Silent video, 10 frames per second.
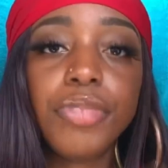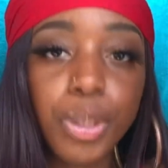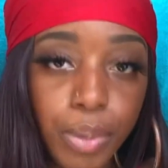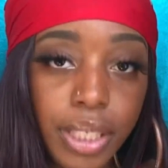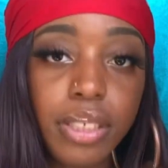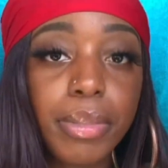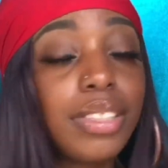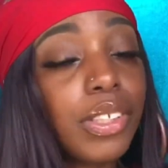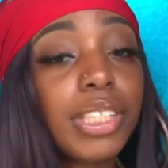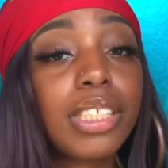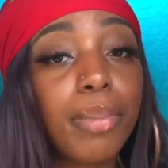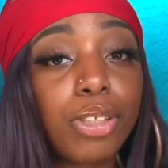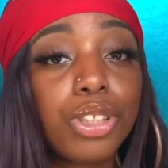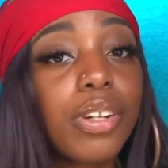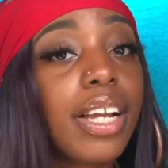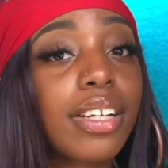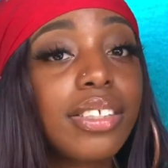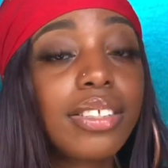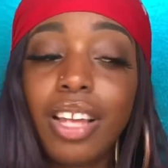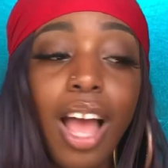you need to be serious about your
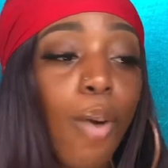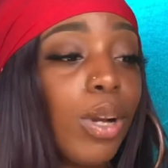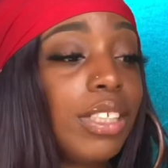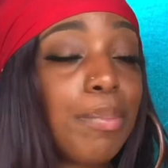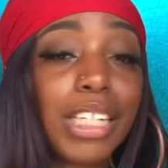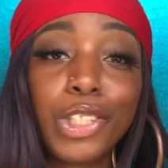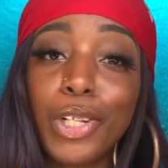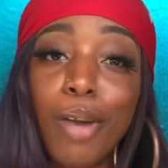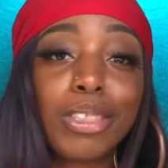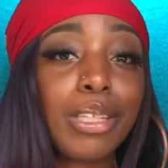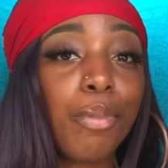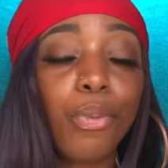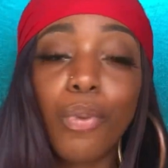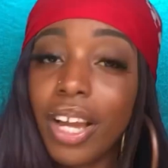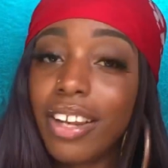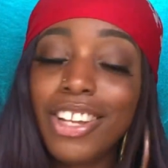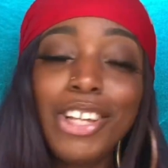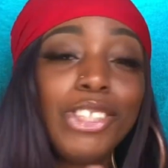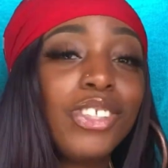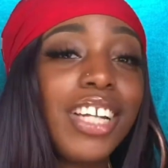grades. I wanted to make sure that was number one
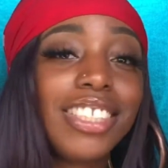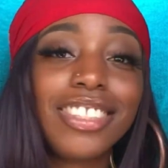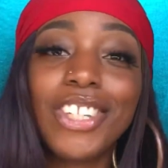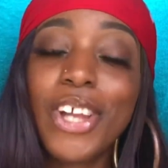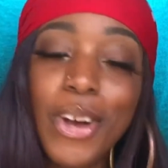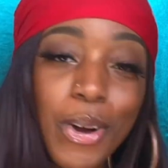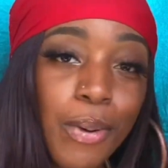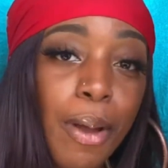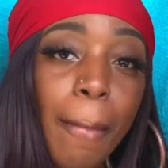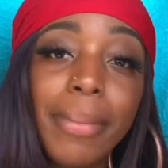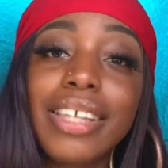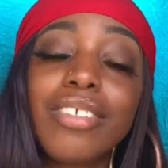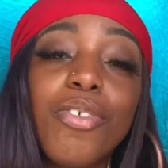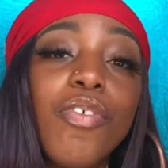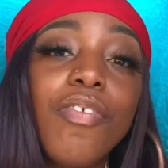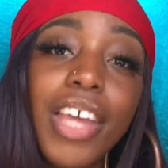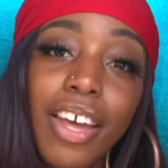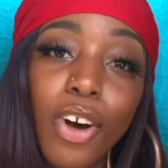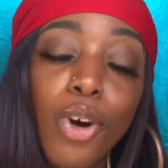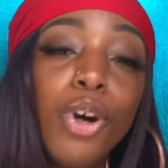so you guys know because if you
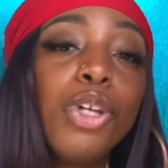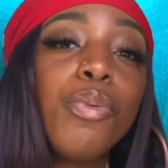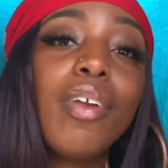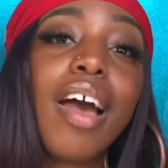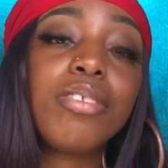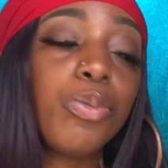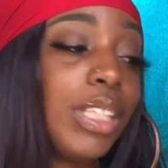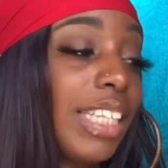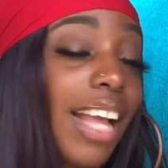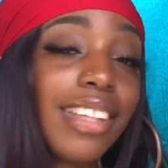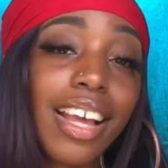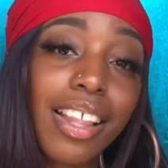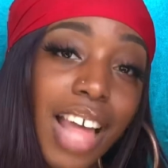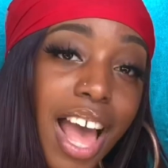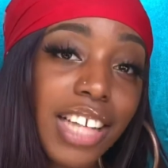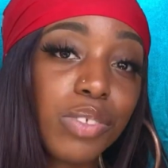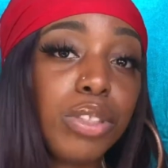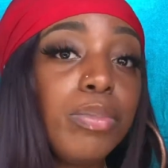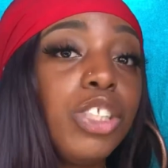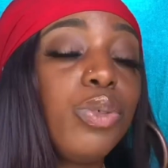fail, you really have to retake that class,
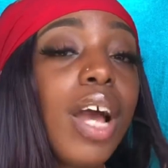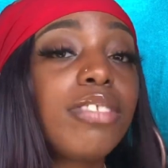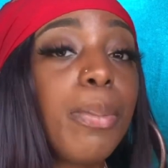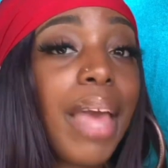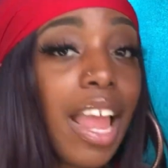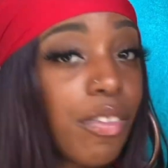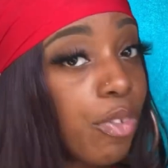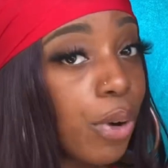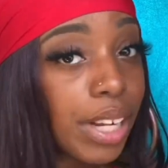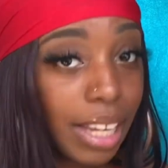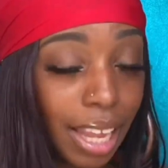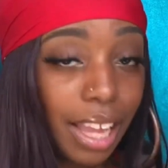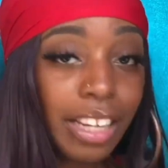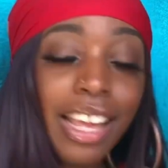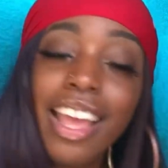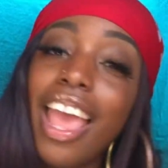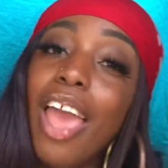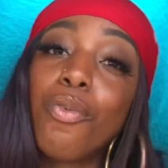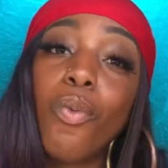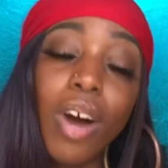which means you have to pay for it again.
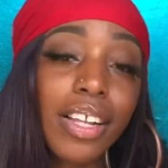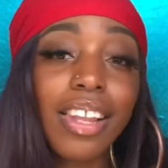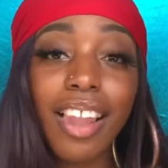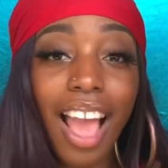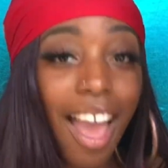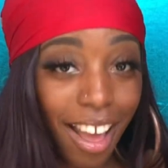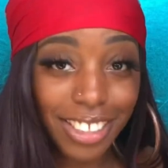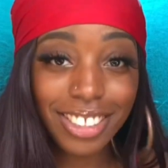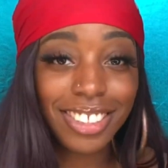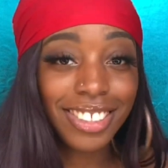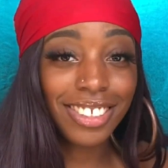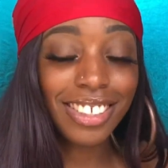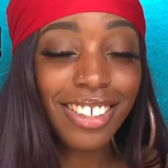And one class,